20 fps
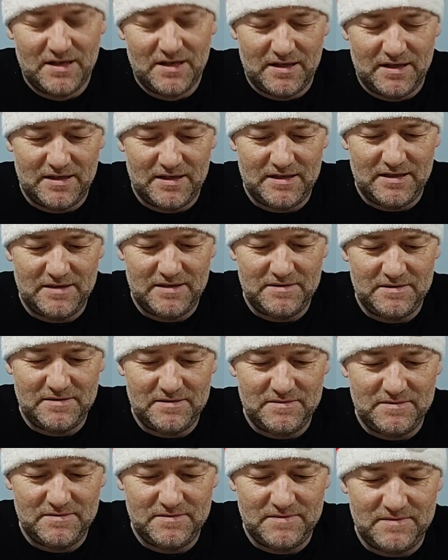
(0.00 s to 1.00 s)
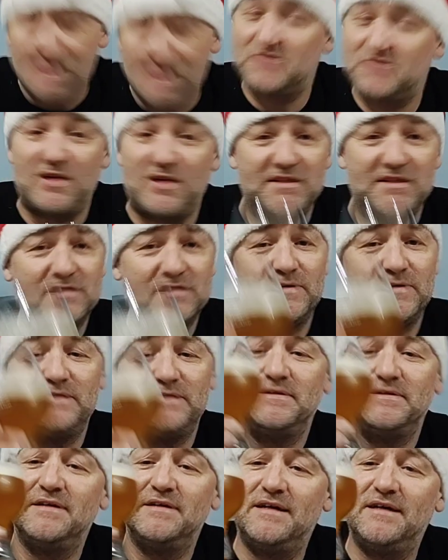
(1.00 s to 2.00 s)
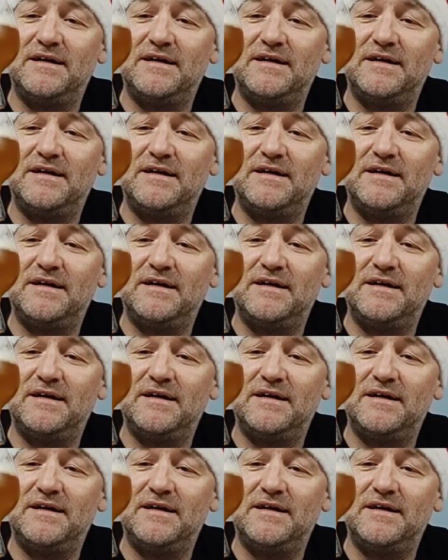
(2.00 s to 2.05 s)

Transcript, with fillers: Uh, let's try this one.